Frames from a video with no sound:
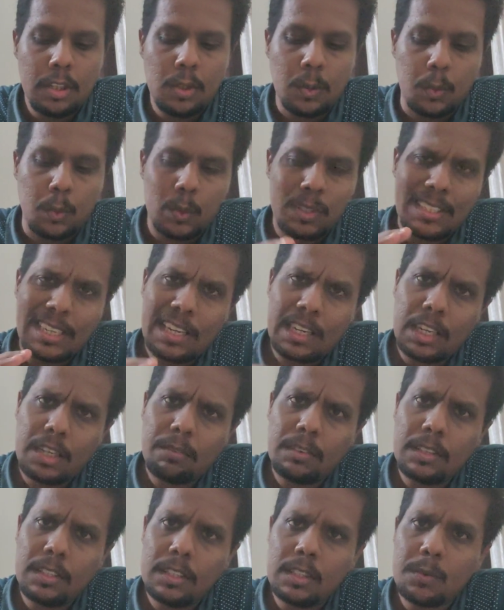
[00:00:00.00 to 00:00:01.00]
So,
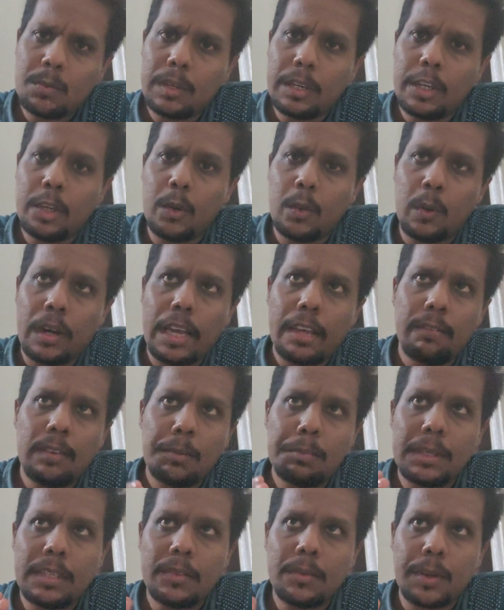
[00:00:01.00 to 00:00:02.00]
starting with this video, I
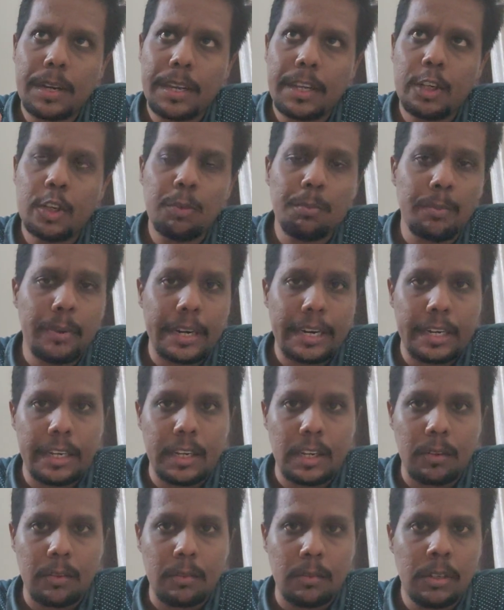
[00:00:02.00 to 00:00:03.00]
will be trying to break
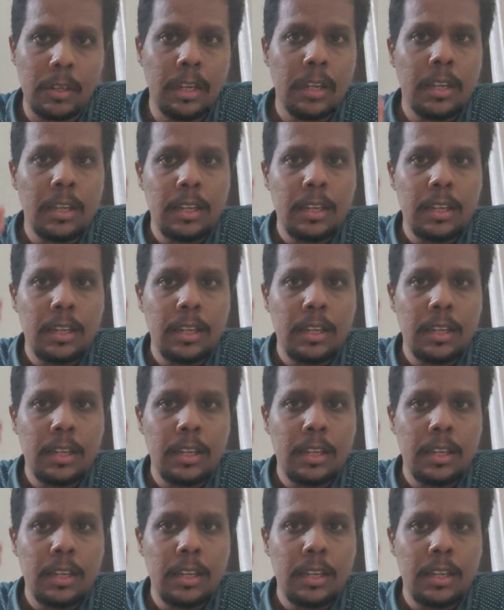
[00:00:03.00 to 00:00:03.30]
down